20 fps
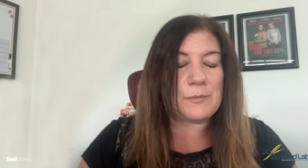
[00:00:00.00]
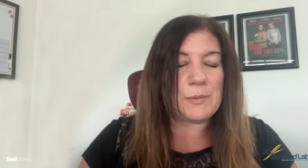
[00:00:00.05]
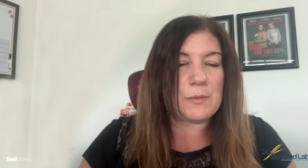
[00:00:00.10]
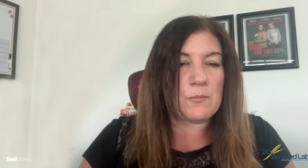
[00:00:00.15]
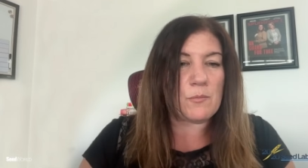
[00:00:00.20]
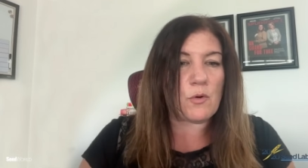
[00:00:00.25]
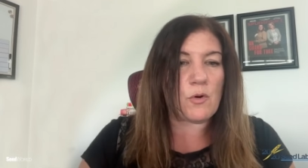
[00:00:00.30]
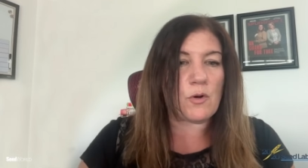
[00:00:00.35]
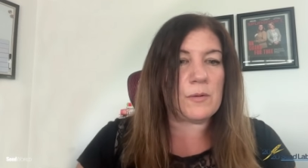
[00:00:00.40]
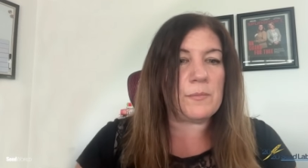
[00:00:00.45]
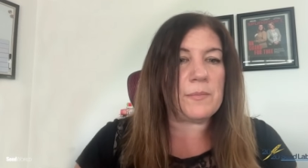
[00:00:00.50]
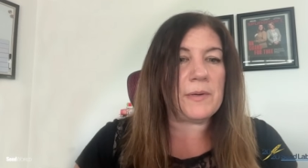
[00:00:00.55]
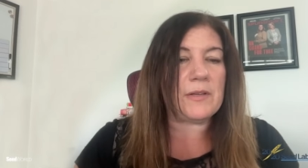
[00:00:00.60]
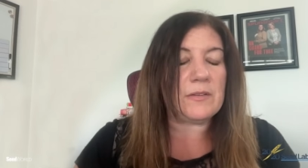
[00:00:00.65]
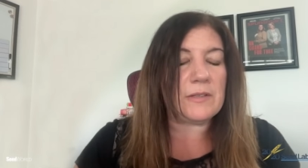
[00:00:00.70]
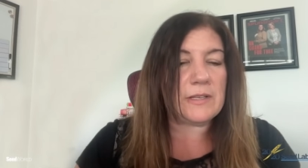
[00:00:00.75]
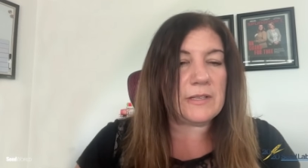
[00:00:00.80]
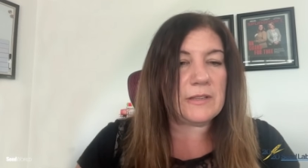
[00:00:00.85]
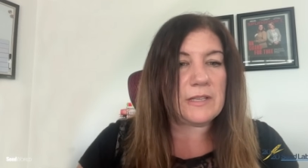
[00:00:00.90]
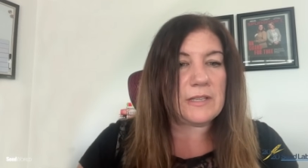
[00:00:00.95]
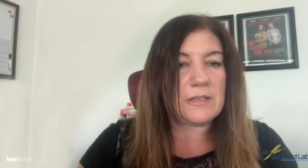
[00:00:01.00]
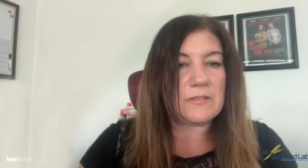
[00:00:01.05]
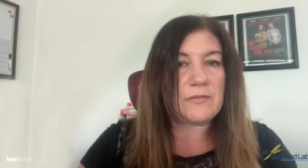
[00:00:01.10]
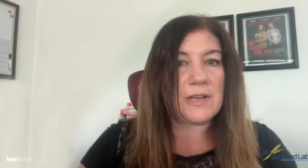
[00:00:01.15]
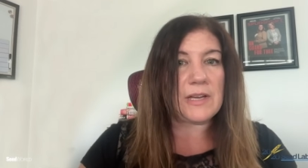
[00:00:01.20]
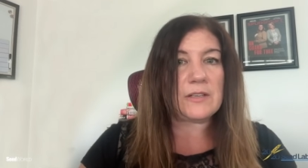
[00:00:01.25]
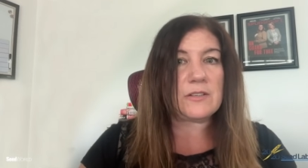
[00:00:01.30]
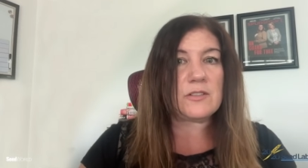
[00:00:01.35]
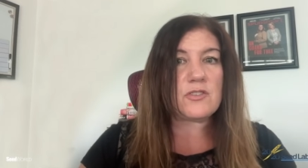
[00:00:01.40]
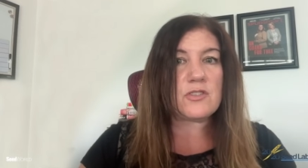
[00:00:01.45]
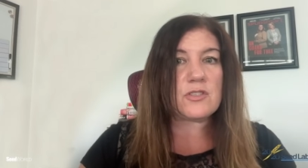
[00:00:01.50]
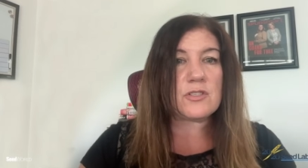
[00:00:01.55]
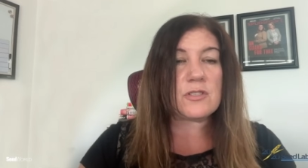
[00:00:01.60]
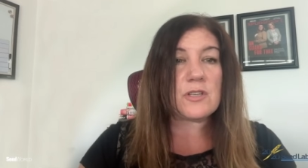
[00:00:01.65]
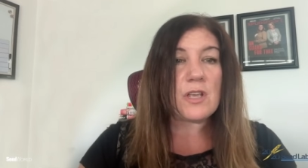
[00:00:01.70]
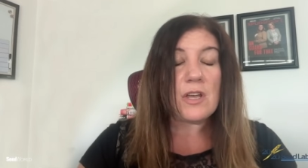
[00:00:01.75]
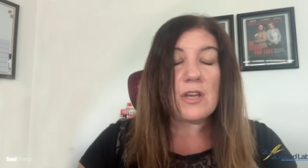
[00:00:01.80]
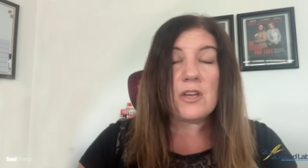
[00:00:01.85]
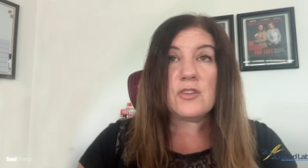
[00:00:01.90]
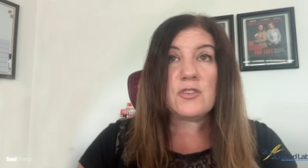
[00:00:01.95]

bit more about like the advantages